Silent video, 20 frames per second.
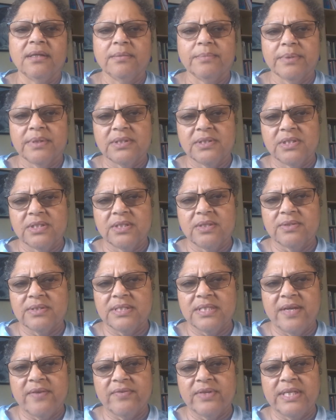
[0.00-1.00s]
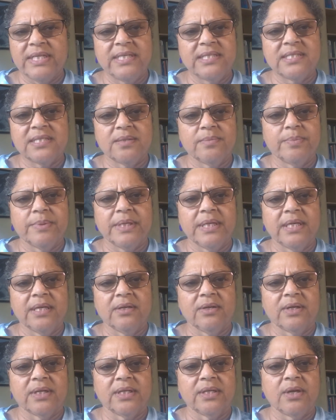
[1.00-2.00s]
because it's never easy
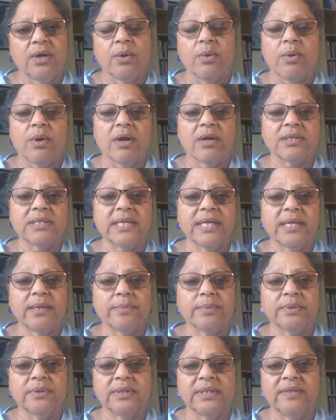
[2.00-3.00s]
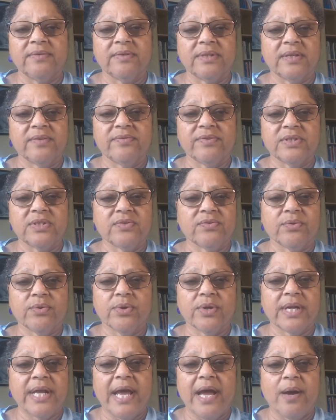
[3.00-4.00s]
being on an OR table, even if it's
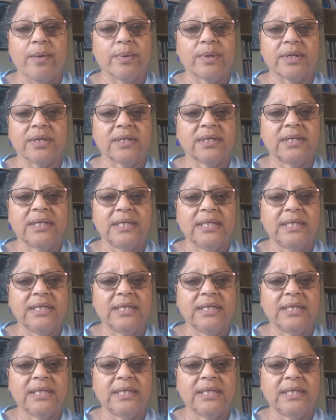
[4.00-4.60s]
for an hour.